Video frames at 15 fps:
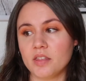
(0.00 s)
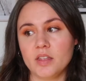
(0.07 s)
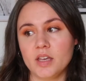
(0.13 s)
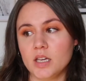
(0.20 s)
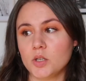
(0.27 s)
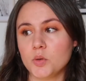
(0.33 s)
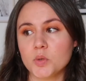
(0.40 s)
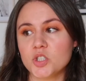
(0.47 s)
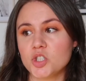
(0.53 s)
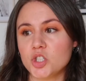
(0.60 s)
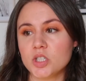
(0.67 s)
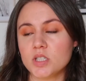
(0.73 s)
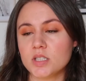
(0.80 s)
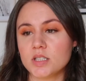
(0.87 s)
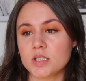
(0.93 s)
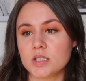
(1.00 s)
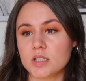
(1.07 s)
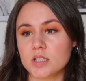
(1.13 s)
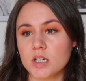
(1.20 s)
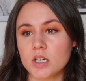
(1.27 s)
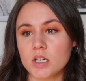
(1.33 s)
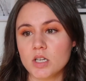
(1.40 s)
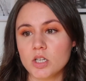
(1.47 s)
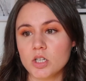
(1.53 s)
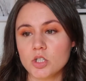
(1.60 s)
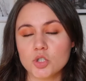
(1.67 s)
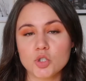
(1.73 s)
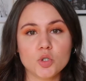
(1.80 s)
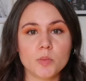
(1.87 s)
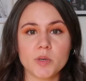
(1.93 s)
think it was just
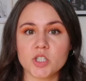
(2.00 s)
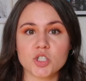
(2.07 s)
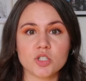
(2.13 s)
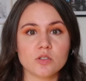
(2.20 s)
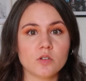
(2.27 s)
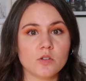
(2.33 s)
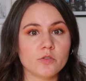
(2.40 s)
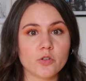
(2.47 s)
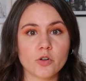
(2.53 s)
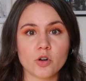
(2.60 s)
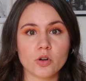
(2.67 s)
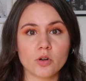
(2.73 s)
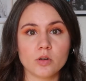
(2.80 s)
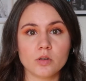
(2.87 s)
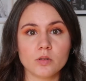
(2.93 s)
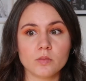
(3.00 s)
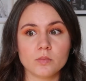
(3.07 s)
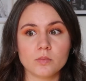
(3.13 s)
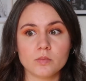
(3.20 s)
too much for